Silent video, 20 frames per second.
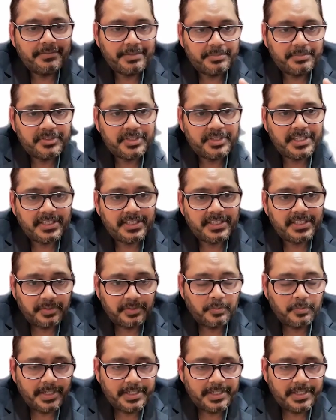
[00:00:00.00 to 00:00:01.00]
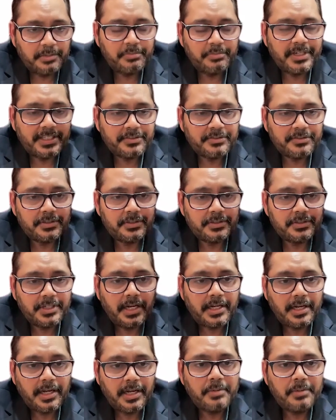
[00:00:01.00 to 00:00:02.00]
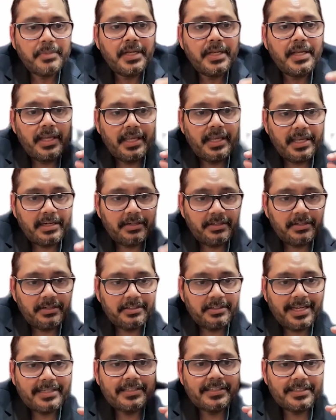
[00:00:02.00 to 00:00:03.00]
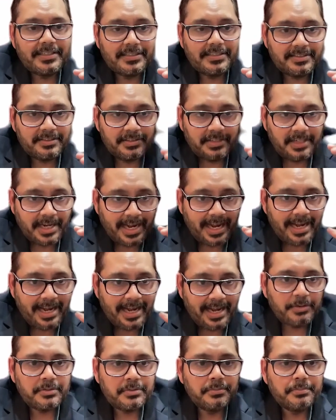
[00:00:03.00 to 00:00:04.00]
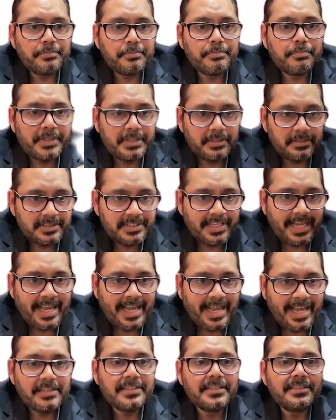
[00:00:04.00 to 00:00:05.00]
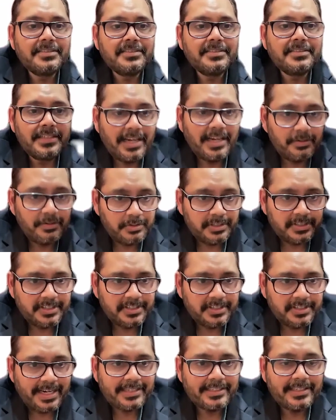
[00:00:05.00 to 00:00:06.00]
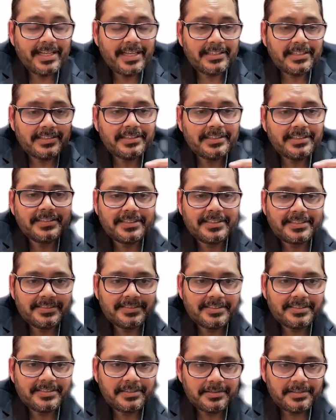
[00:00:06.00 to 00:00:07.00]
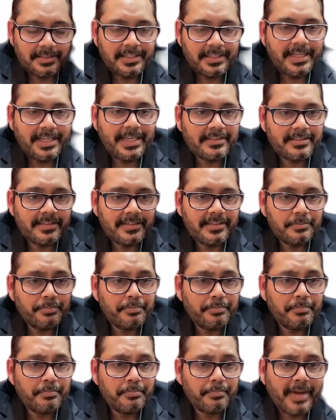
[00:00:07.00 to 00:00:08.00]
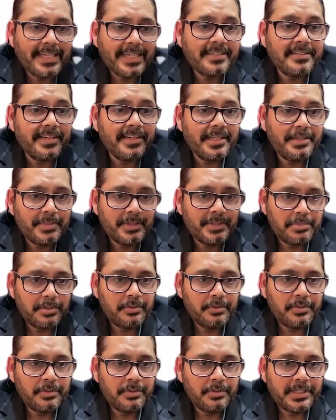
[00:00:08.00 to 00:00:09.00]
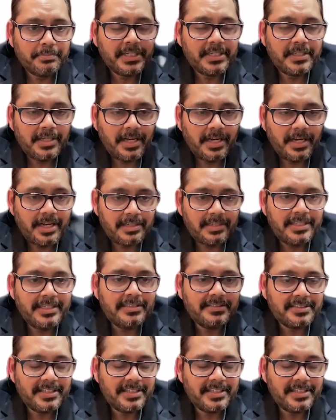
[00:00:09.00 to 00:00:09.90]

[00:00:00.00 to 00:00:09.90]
website is the oneyearbreakthrough.com. And on that, there is on how to build talents and how to attract talent. And there is a link there, my dream employee, bit.ly//